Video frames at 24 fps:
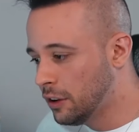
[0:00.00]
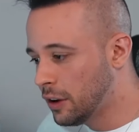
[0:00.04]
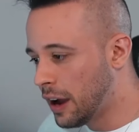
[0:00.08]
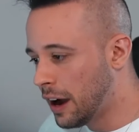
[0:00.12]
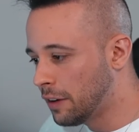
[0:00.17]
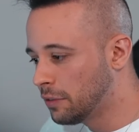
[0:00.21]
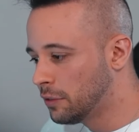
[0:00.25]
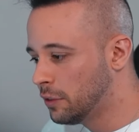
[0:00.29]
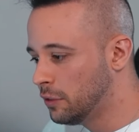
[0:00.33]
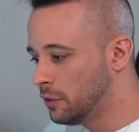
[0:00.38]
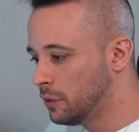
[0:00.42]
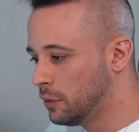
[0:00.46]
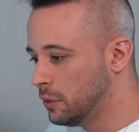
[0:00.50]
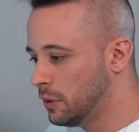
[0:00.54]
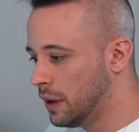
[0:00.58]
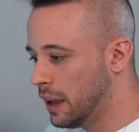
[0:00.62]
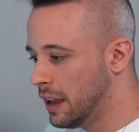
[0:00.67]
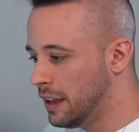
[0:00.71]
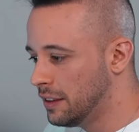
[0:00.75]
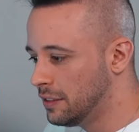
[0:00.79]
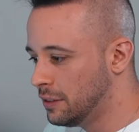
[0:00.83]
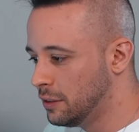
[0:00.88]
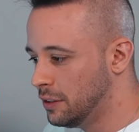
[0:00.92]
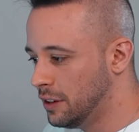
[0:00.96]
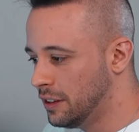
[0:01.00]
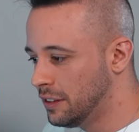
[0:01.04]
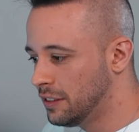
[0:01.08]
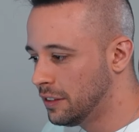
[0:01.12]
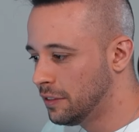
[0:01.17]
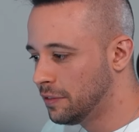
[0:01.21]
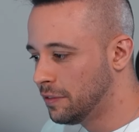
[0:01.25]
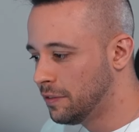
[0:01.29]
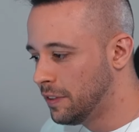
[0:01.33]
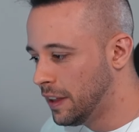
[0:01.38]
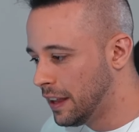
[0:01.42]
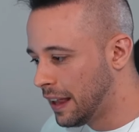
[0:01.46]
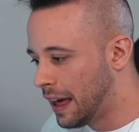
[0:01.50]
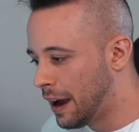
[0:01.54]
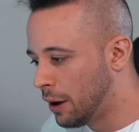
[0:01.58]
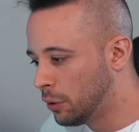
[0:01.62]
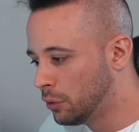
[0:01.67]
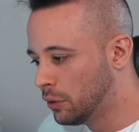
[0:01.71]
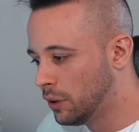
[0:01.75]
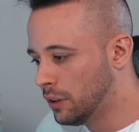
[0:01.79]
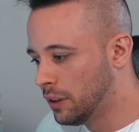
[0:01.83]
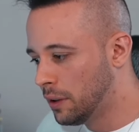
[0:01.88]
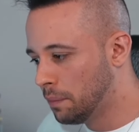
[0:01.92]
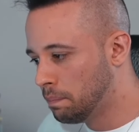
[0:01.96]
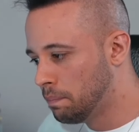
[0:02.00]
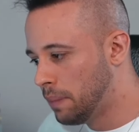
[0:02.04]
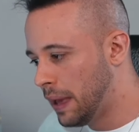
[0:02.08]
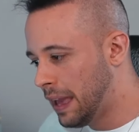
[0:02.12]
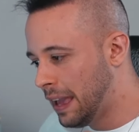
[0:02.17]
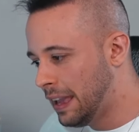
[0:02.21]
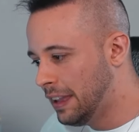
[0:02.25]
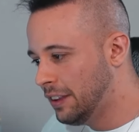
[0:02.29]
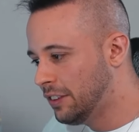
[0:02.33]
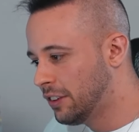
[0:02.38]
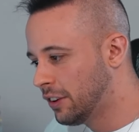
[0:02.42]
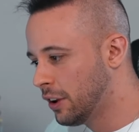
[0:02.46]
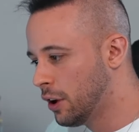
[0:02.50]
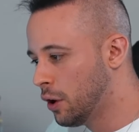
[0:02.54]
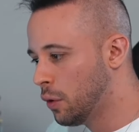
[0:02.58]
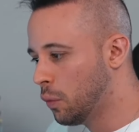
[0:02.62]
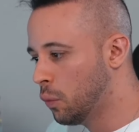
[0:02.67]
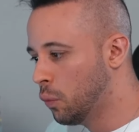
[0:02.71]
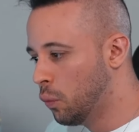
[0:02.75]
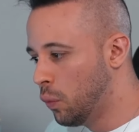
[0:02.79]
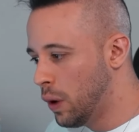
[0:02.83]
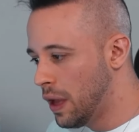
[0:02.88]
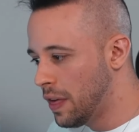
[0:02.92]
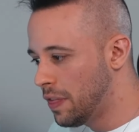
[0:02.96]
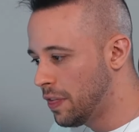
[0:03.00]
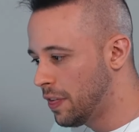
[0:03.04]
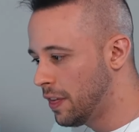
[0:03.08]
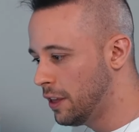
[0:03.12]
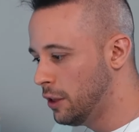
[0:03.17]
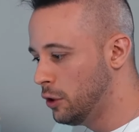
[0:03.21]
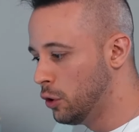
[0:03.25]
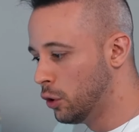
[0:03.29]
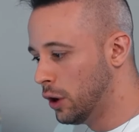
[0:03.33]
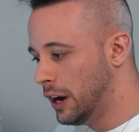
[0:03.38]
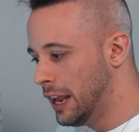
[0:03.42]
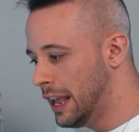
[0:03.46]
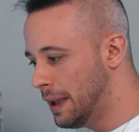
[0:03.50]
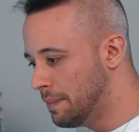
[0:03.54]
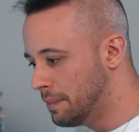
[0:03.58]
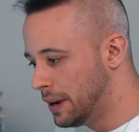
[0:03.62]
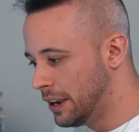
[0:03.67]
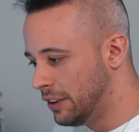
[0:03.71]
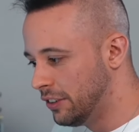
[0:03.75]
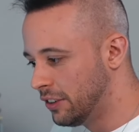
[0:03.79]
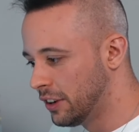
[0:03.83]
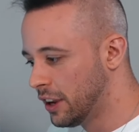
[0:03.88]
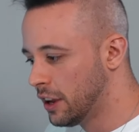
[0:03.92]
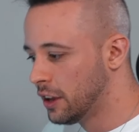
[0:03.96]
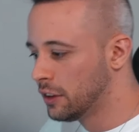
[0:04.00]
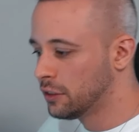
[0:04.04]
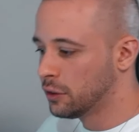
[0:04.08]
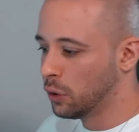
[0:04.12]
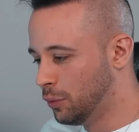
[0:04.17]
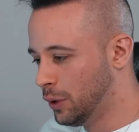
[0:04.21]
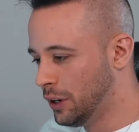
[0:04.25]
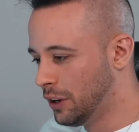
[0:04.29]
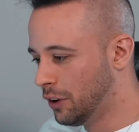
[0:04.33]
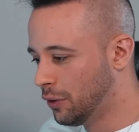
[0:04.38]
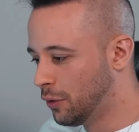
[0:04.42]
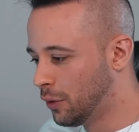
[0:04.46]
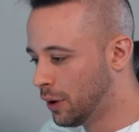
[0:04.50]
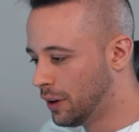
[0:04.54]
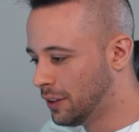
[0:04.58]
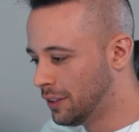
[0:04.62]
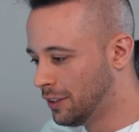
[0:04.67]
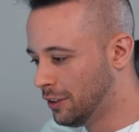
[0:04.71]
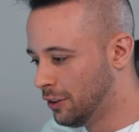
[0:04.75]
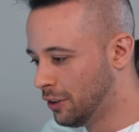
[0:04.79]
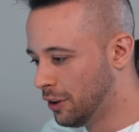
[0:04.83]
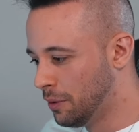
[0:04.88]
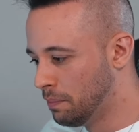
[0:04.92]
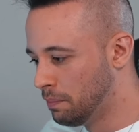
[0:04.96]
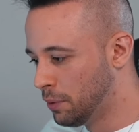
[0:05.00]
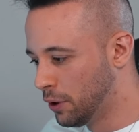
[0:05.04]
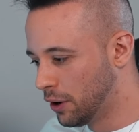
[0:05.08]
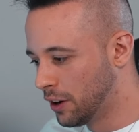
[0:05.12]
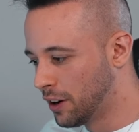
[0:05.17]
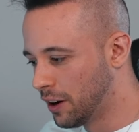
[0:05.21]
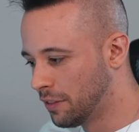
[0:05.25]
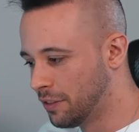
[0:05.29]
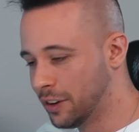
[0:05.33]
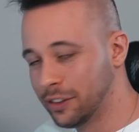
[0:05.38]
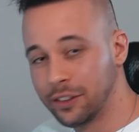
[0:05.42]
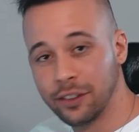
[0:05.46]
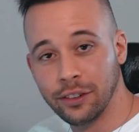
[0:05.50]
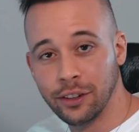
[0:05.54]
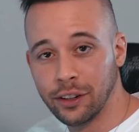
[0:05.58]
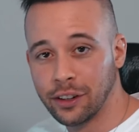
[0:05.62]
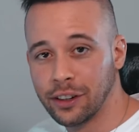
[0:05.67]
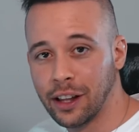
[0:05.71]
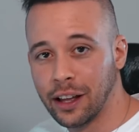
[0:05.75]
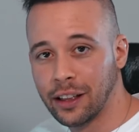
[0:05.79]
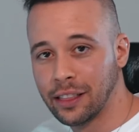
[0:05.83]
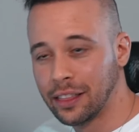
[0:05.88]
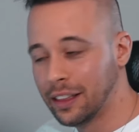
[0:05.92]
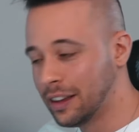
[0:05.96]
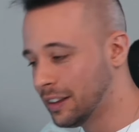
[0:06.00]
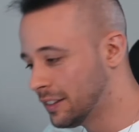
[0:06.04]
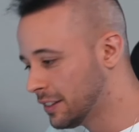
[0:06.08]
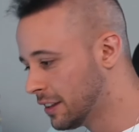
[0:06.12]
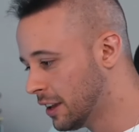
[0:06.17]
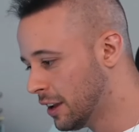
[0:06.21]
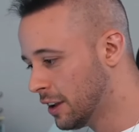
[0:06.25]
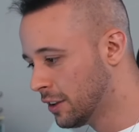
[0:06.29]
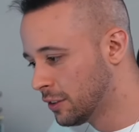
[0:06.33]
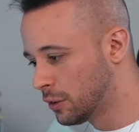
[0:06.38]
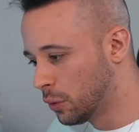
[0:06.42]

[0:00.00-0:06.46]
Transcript: you have to do is you need to fill out the page with your image. So we don't want your book cover to look like this.